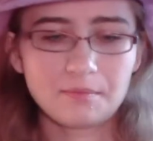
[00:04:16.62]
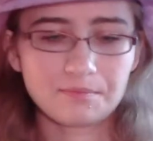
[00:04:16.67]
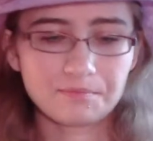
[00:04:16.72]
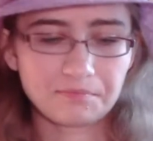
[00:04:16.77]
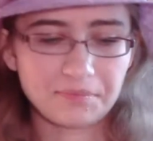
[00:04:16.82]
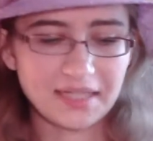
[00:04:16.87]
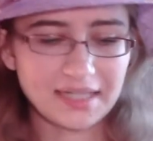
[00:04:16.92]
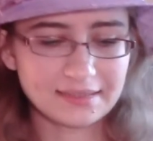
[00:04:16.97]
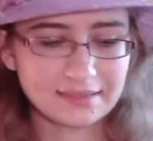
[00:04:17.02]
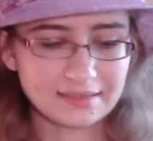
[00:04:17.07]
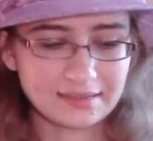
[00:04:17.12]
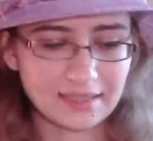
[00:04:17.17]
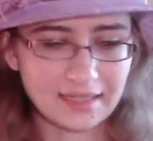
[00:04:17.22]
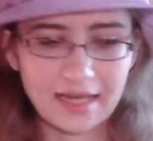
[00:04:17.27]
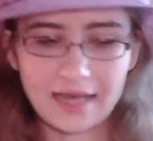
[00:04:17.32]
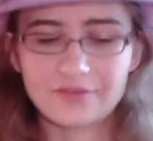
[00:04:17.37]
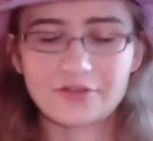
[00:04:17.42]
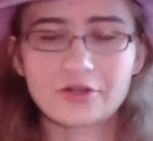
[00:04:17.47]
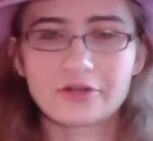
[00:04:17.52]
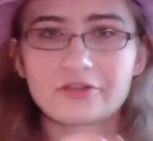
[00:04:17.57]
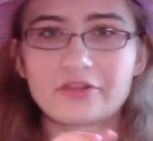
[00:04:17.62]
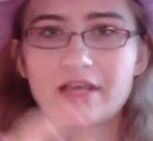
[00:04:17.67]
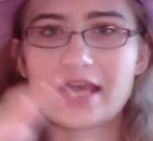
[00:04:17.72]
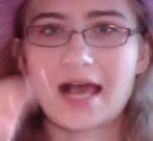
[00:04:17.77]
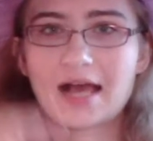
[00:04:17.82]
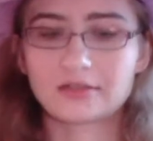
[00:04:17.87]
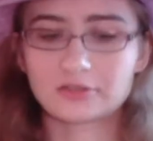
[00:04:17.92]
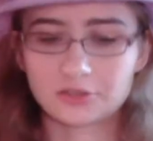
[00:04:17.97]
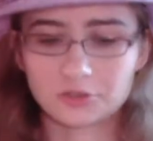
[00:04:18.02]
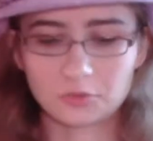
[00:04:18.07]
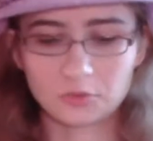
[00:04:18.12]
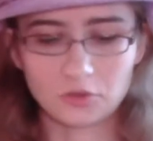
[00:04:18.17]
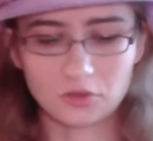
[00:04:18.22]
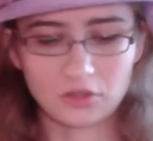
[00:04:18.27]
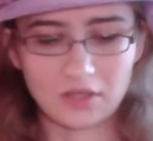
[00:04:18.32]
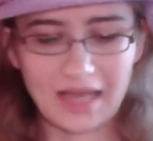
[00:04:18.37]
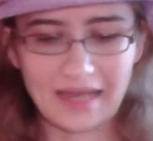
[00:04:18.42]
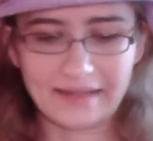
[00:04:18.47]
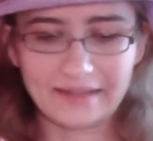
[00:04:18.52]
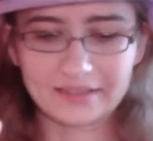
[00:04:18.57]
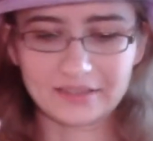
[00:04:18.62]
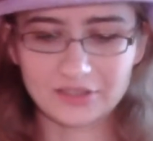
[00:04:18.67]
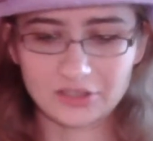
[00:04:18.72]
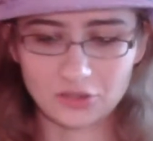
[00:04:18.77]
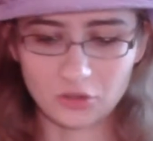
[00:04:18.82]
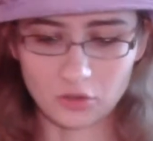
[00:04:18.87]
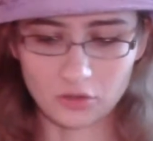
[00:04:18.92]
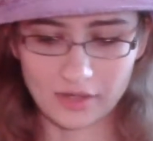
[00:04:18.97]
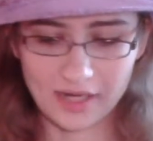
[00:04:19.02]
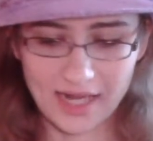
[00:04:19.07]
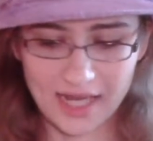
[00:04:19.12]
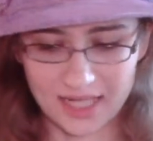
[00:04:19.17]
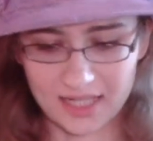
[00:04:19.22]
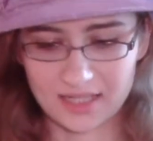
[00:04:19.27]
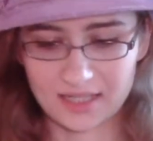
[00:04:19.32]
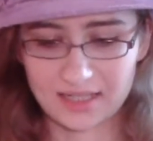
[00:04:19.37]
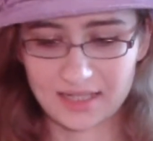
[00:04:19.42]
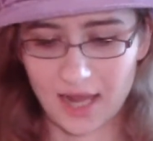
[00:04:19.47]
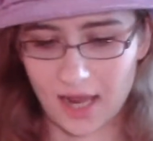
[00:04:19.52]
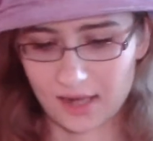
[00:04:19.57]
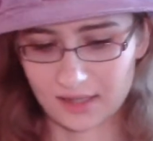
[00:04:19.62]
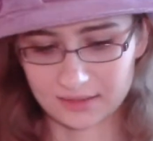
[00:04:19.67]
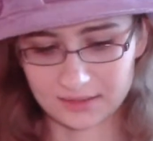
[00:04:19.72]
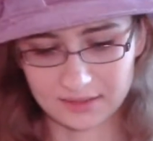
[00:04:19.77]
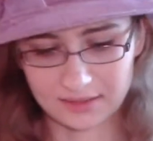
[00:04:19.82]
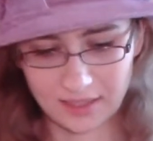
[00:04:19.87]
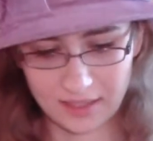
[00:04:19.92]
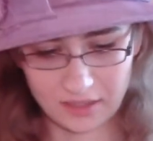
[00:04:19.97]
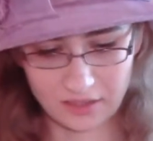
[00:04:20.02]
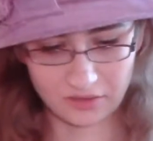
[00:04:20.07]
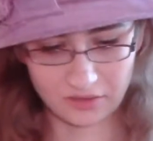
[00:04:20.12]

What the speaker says: piece together the actual, like, story and text and